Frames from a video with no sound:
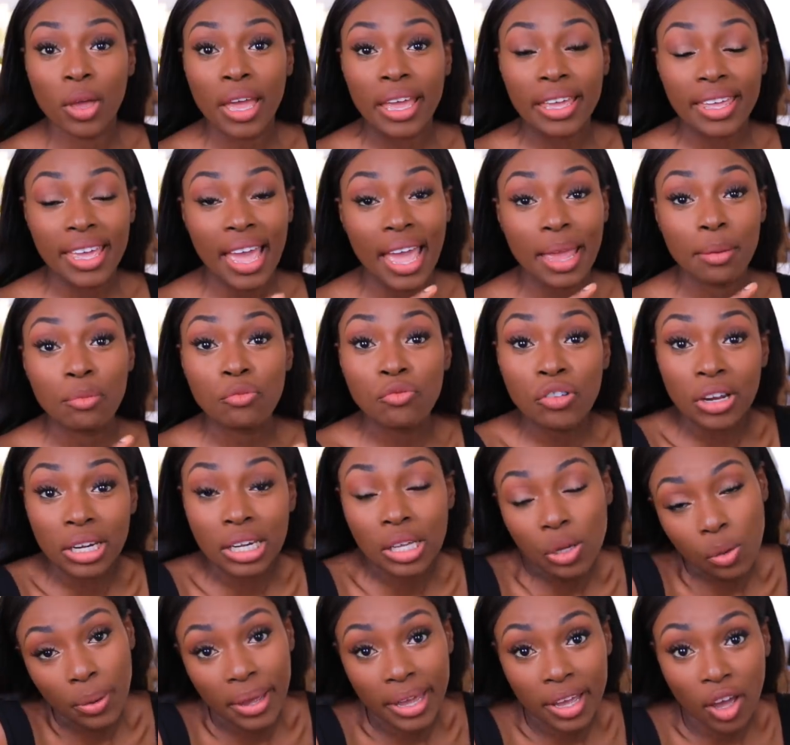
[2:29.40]
It came
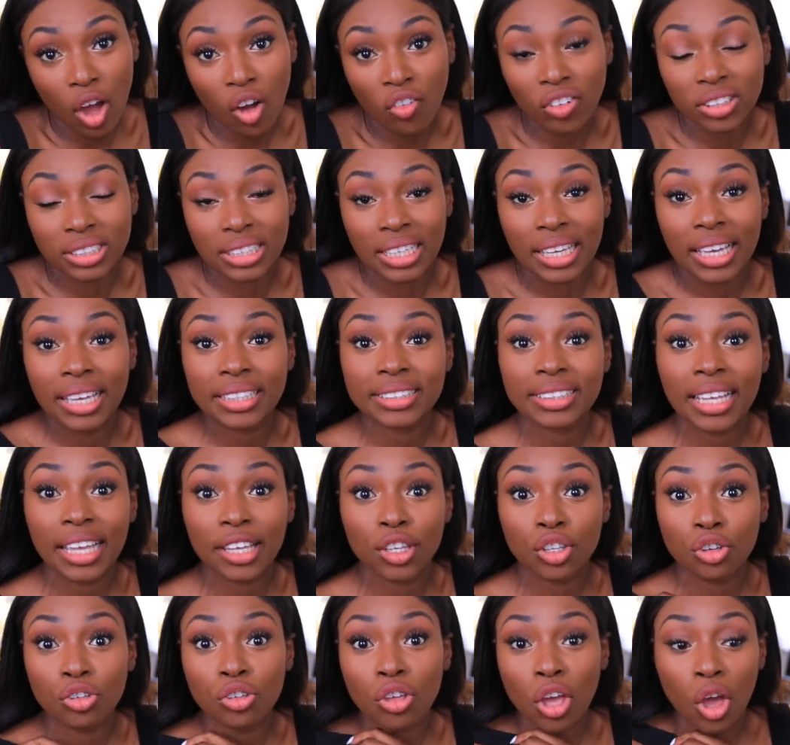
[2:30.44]
really quick. Obviously, it's a
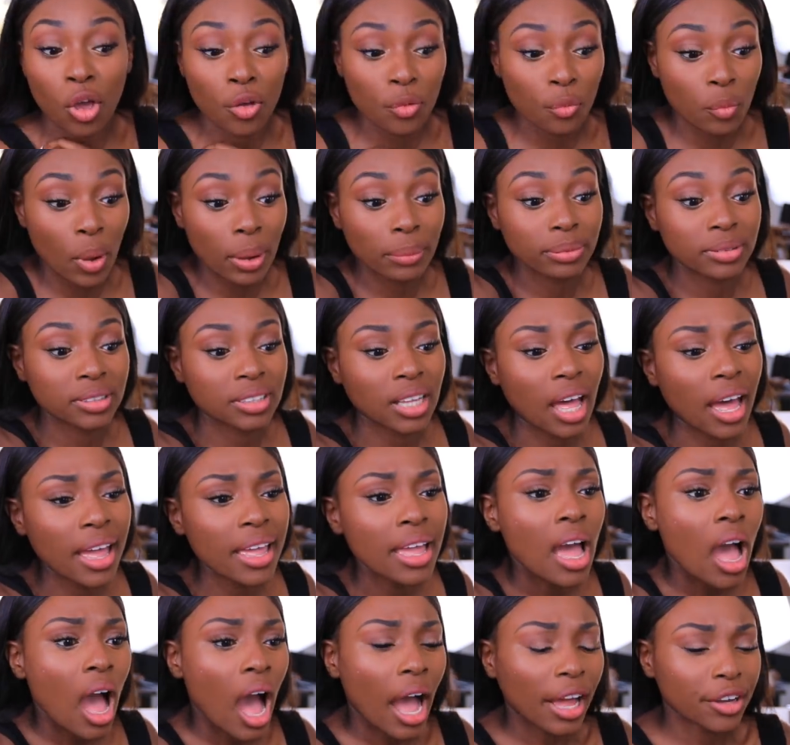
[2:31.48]
UK website.
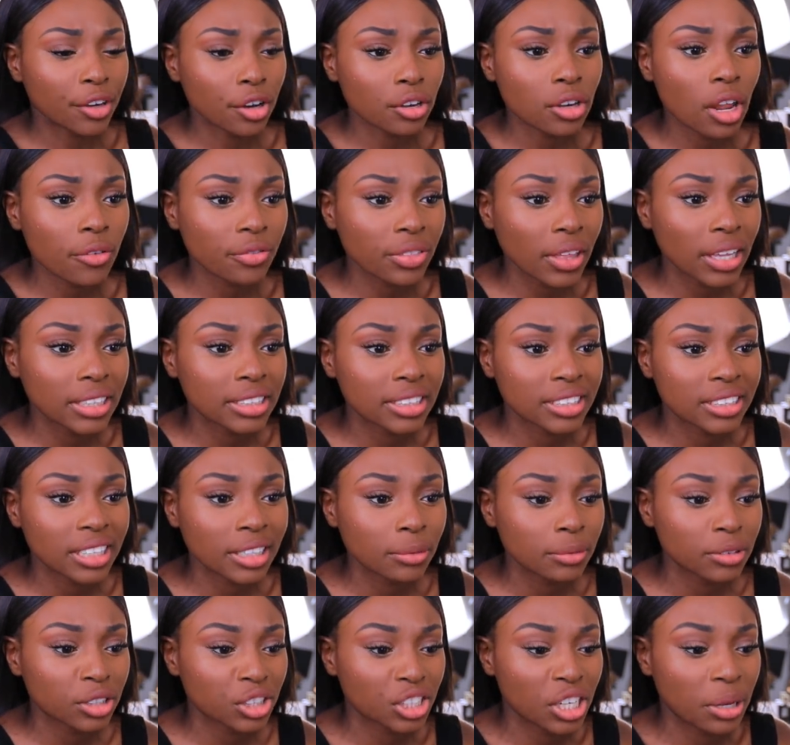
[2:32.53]
I don't know if they
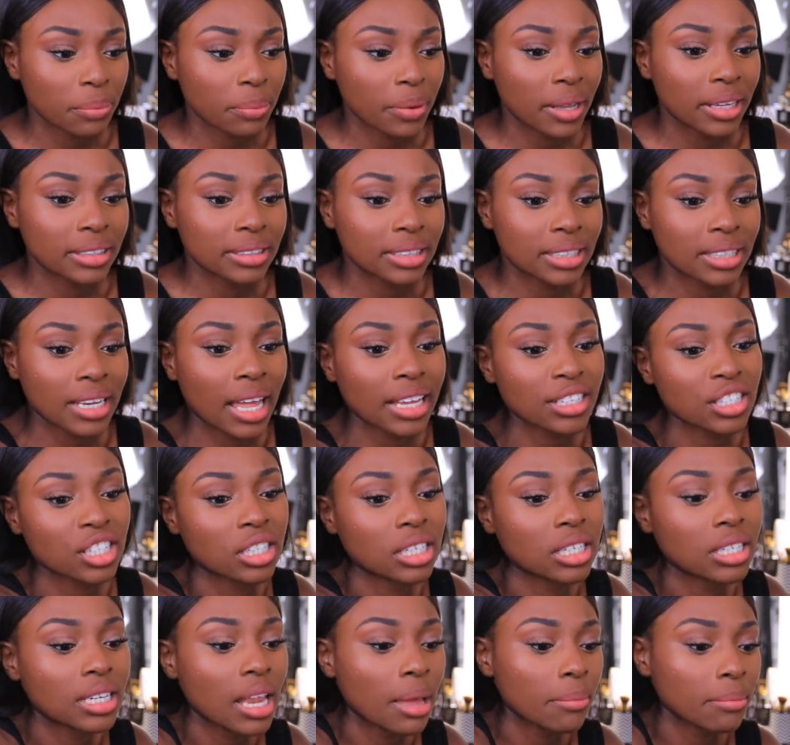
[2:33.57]
ship, ship
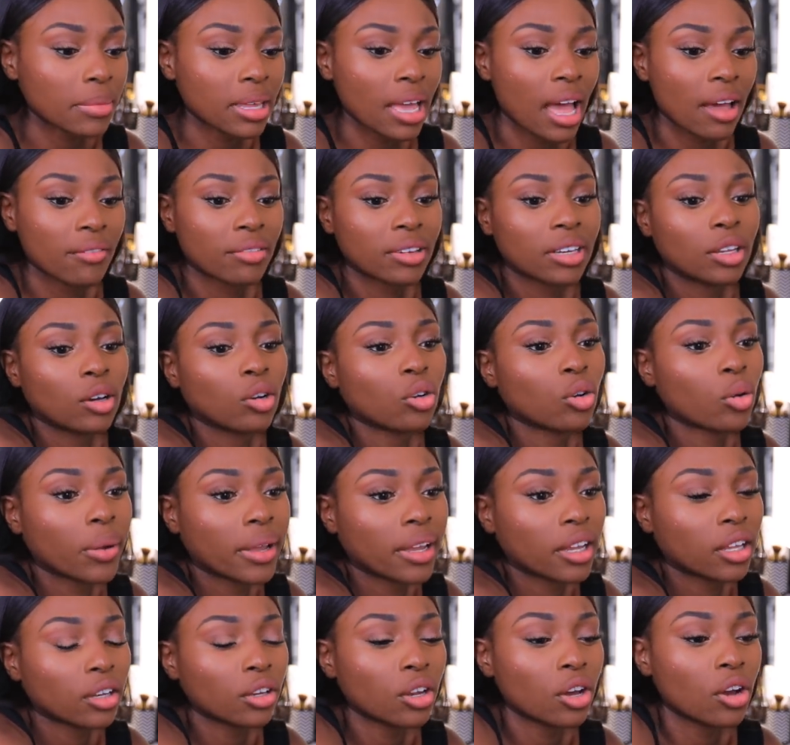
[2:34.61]
internationally. Let me have a little
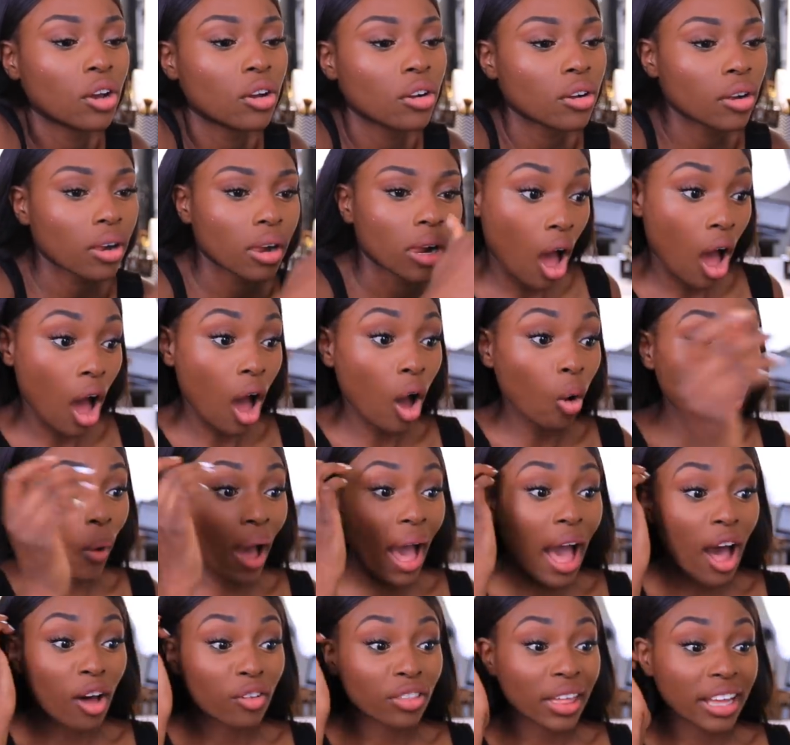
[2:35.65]
quick look. Oh,
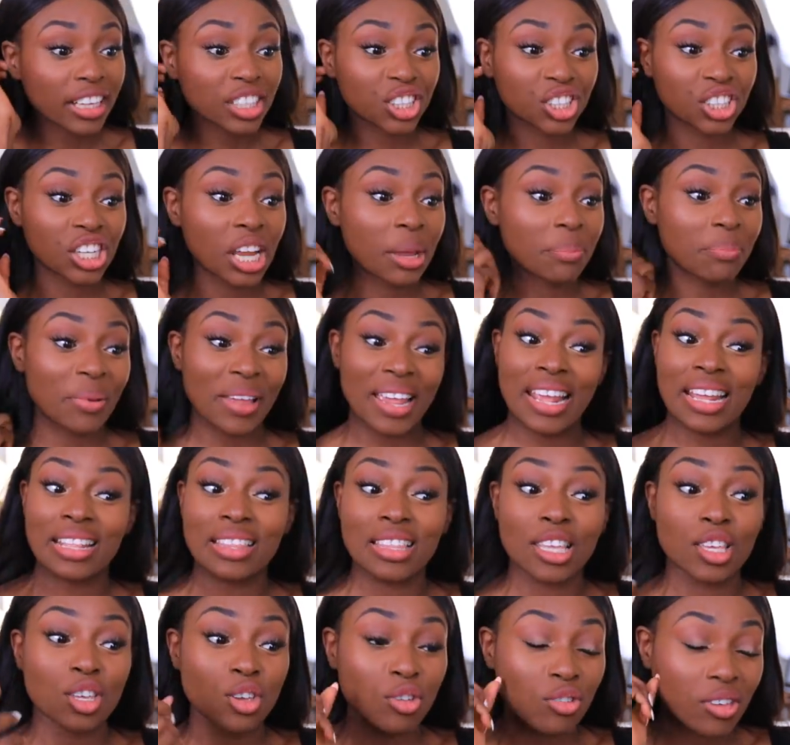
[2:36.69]
wow. They ship
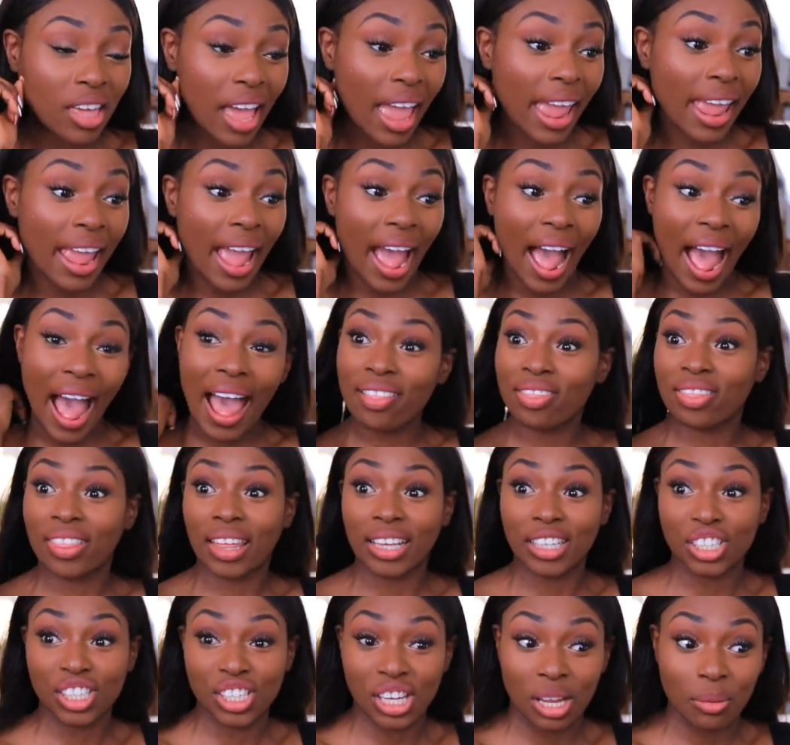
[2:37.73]
in the UK and
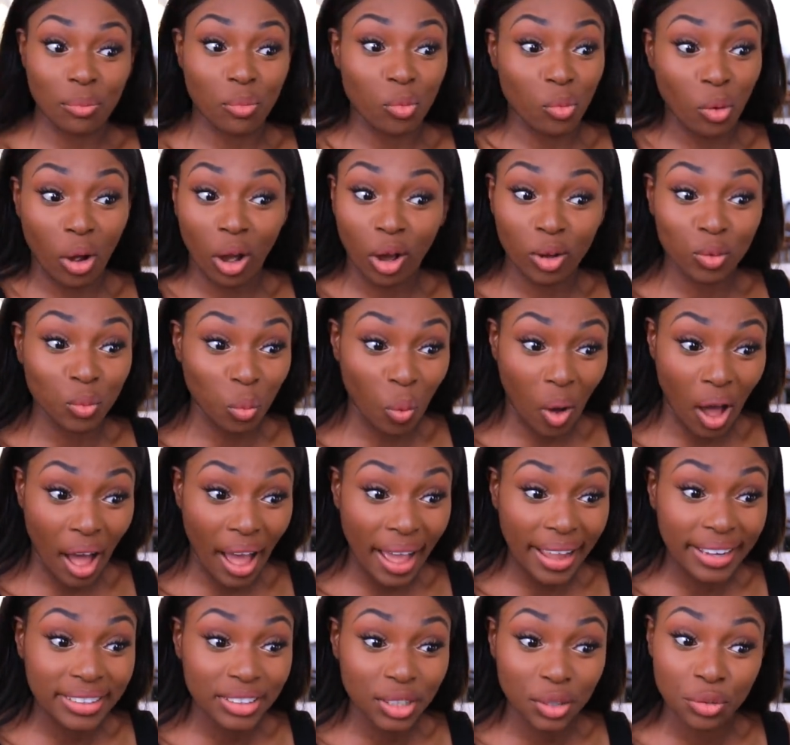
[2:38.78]
they ship
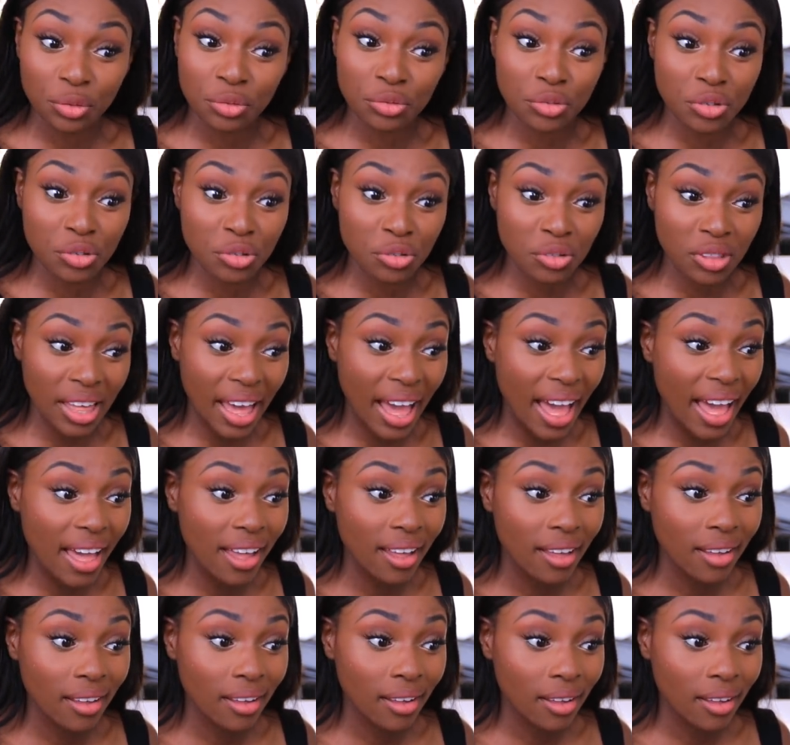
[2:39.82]
worldwide. Who knew that?